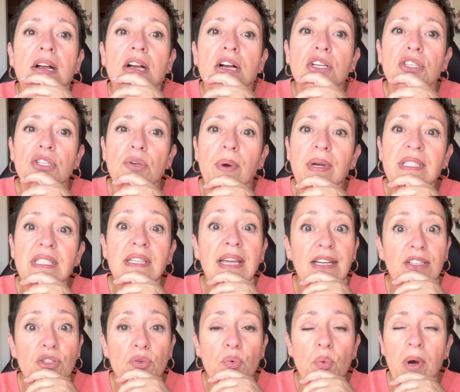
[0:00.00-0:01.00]
So I did
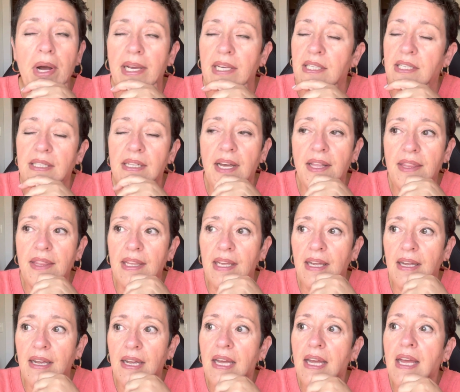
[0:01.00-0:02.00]
that twice,
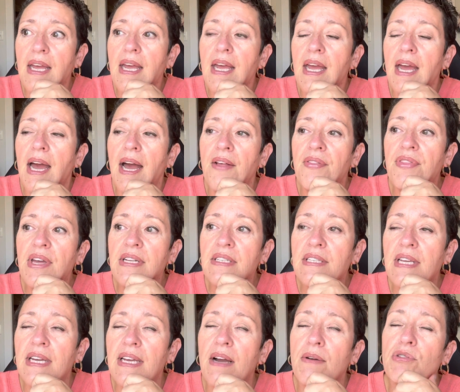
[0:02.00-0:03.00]
nothing. And then it's
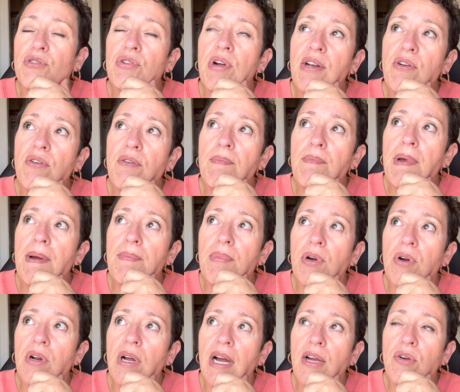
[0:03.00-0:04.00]
like, I was trying to
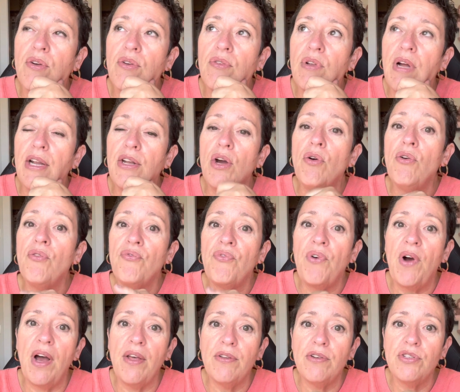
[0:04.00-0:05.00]
remember. I know her
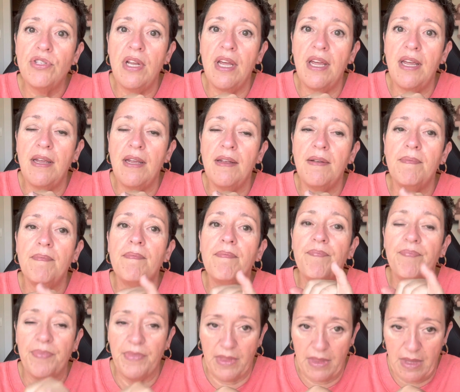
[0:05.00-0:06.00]
father's name,
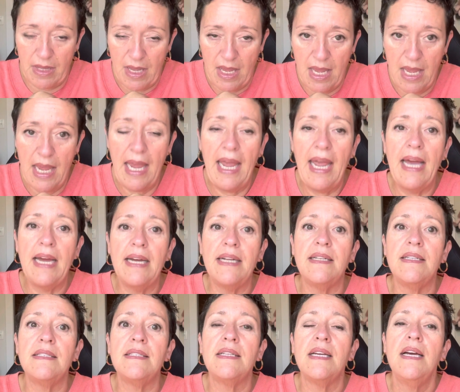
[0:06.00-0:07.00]

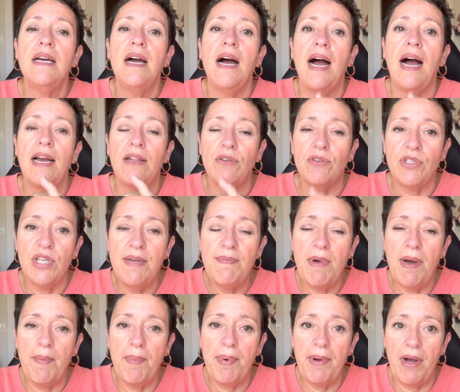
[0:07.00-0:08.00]
and I looked him
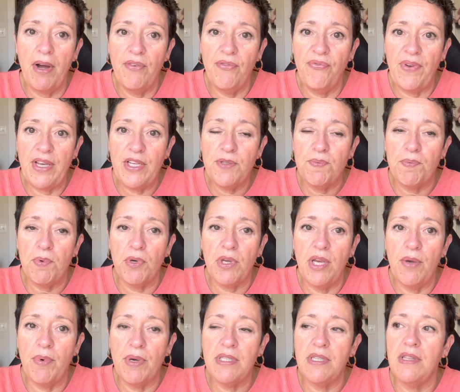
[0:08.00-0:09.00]
up on Facebook. He
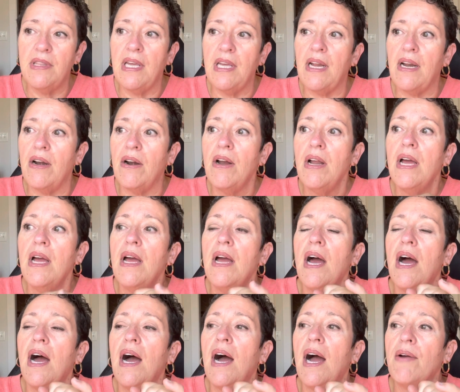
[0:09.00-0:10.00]
wasn't there.
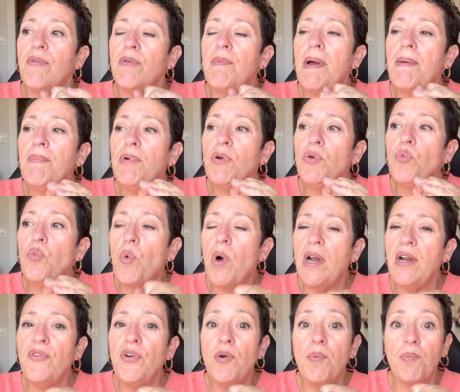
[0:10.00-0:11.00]
I remembered one
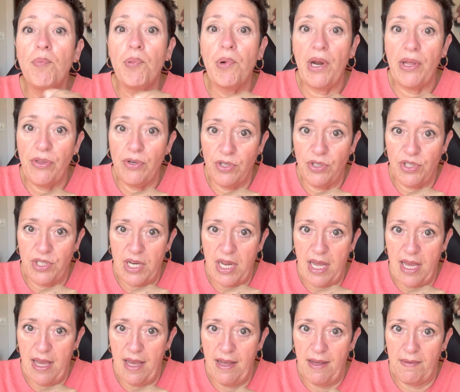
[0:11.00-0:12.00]
of her brother's
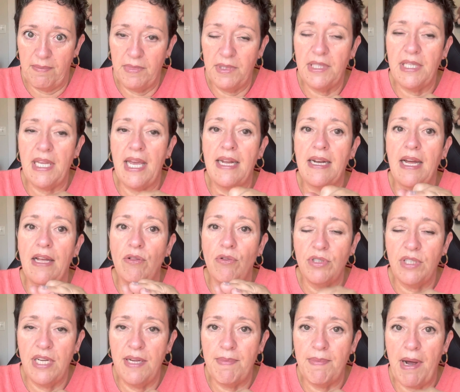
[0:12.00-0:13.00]
names, and I
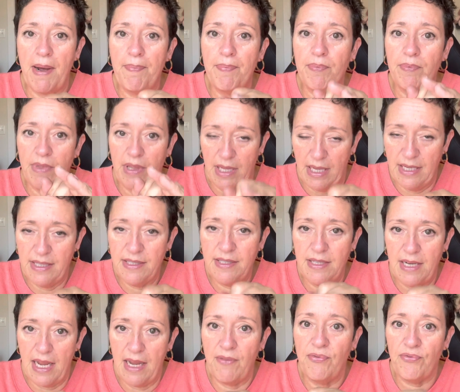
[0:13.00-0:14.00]
looked him up, his
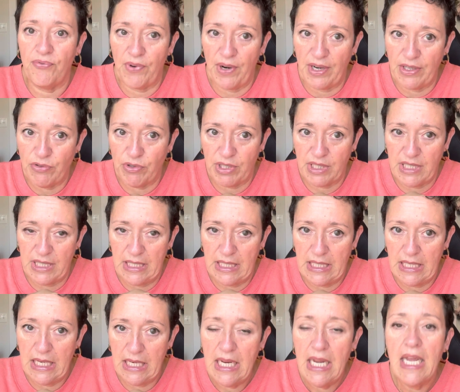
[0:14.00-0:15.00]
name,
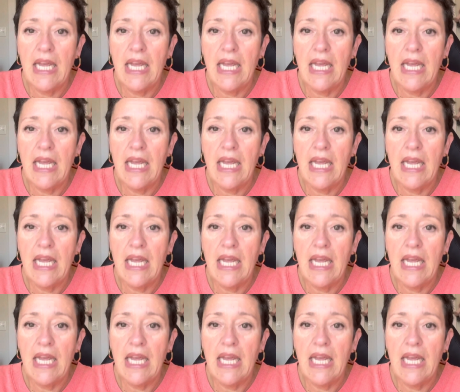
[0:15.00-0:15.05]
Fredericton.